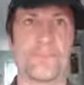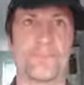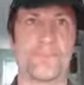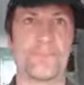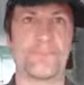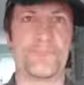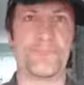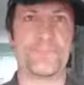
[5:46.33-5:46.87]

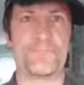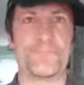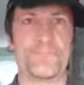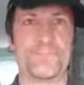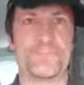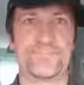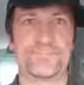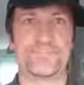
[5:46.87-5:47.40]

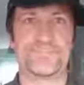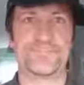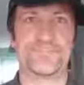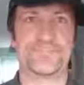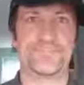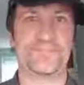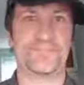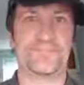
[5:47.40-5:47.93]

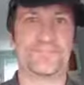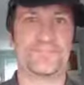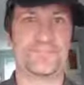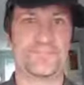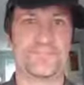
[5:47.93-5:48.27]
[no speech]